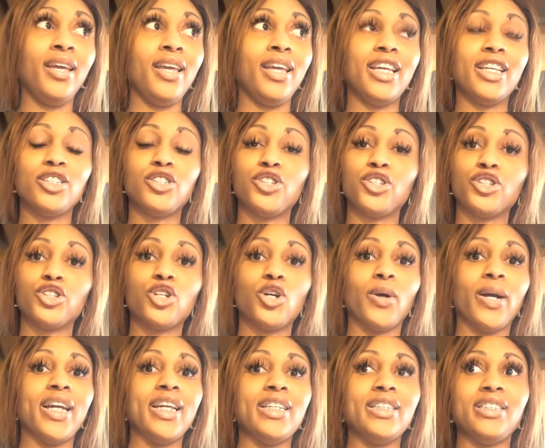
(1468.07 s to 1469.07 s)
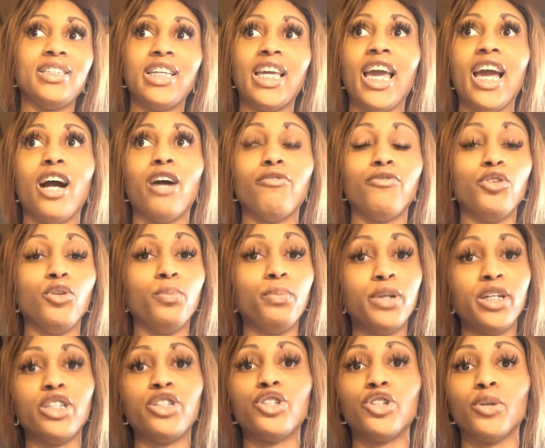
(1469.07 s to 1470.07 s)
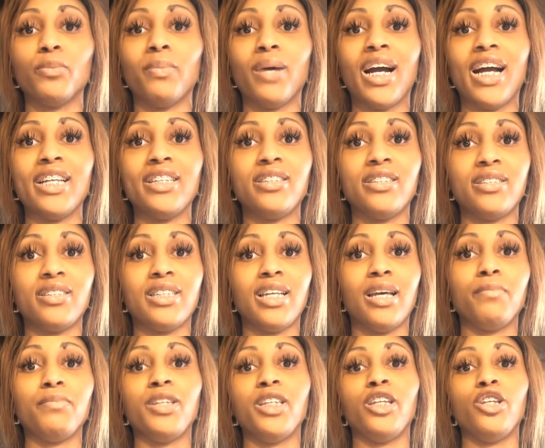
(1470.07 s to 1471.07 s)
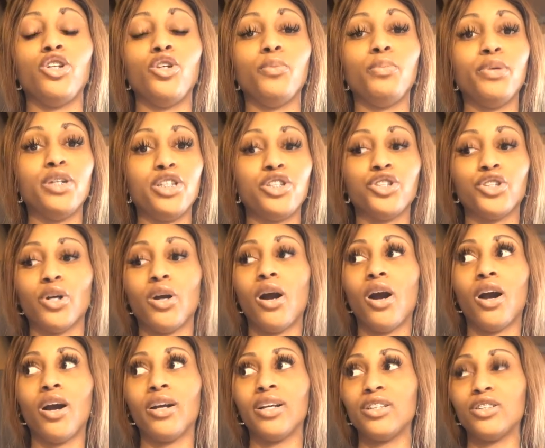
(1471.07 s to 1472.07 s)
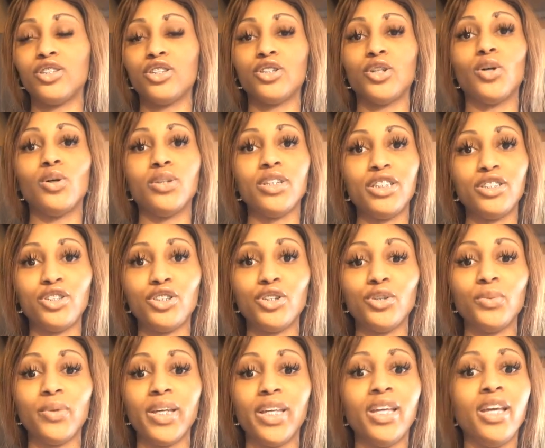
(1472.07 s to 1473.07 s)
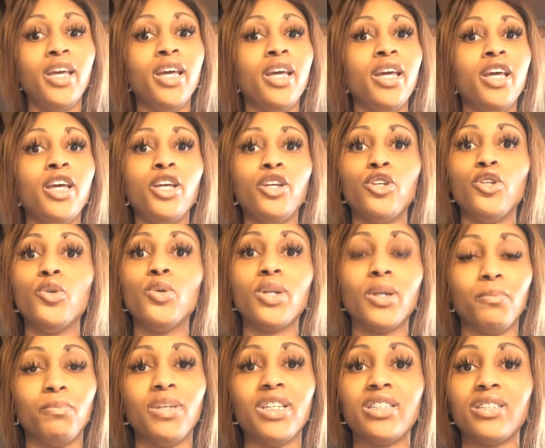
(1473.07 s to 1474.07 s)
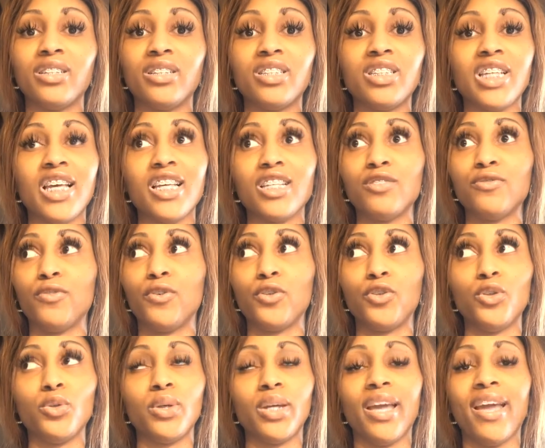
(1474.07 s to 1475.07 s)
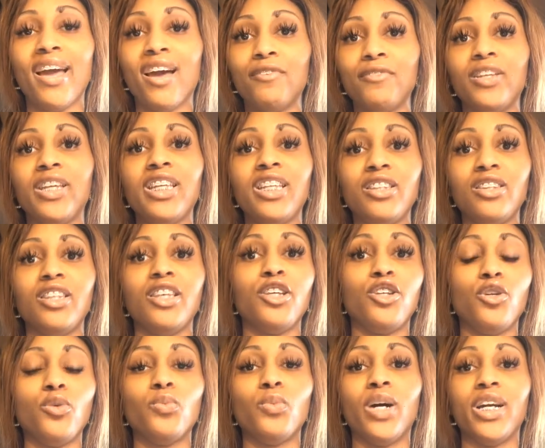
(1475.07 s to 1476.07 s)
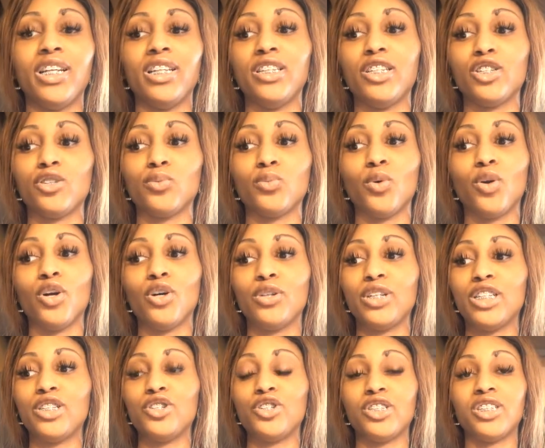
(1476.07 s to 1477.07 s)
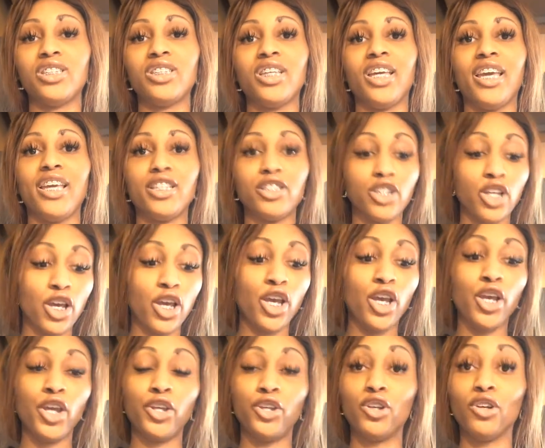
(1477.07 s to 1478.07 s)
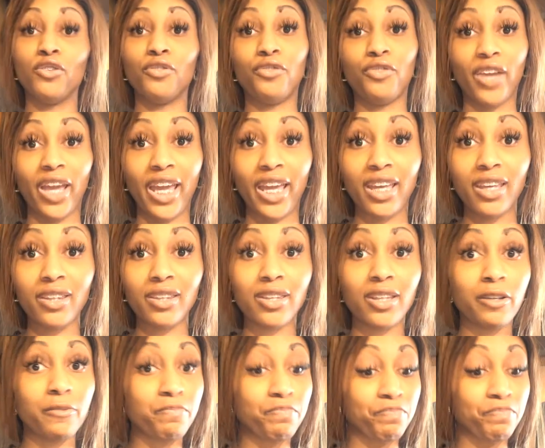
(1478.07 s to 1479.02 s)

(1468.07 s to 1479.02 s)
it's just crazy how if you put your mind to something and you put your heart and soul into it, you can be successful and you can have anything you want in this world. It just takes your faith.